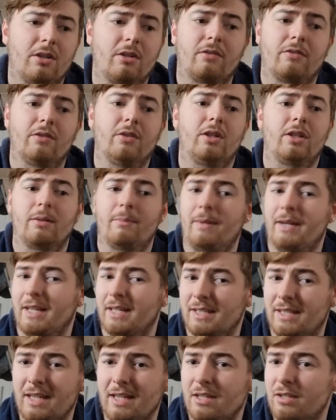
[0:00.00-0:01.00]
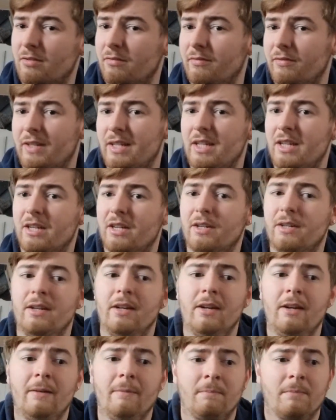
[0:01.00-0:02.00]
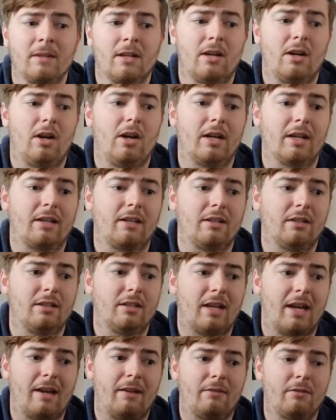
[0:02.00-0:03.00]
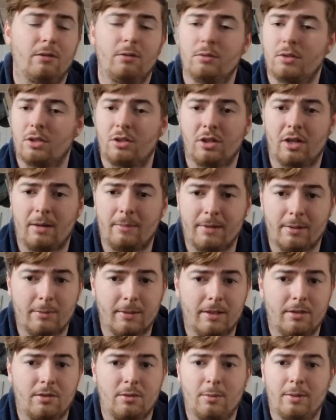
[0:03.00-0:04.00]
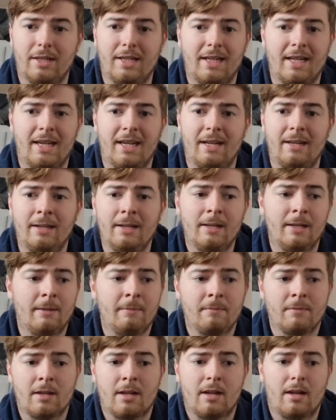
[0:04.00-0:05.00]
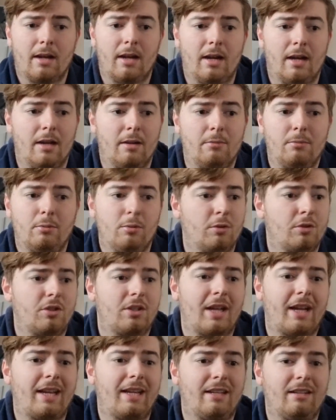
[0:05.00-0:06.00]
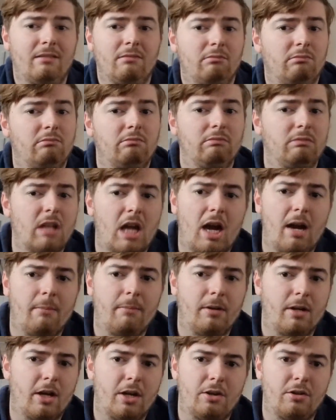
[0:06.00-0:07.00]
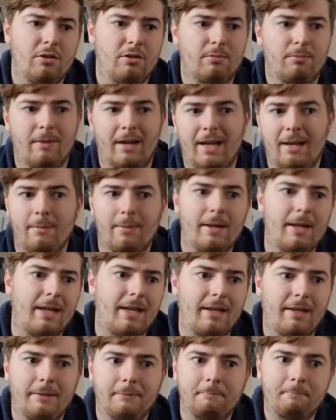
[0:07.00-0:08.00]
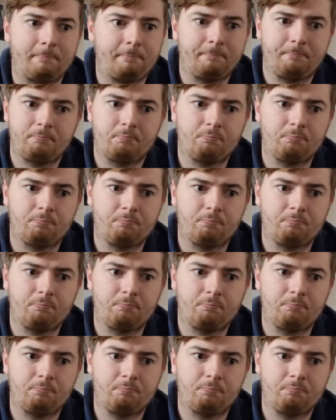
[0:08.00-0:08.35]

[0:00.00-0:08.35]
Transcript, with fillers: can go through, I can make a decent video, I can have all the time in the world to edit it. Uh, we'll say upload maybe,